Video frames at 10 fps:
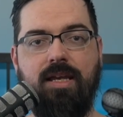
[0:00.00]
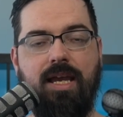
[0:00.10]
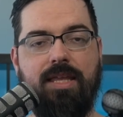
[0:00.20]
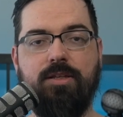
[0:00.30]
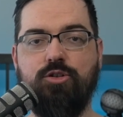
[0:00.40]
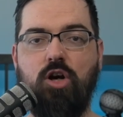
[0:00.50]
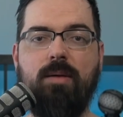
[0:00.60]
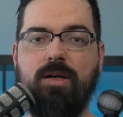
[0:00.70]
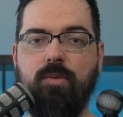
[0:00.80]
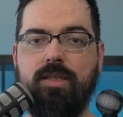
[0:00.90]
and the
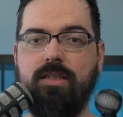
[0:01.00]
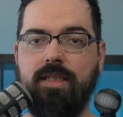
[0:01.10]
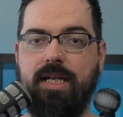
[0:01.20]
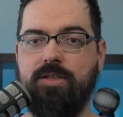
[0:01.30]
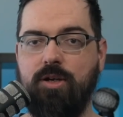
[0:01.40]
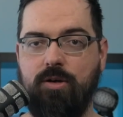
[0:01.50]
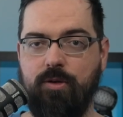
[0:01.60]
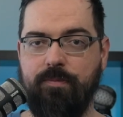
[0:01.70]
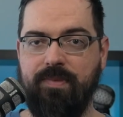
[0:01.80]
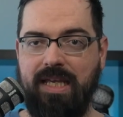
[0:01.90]
drama with the Linux kernel.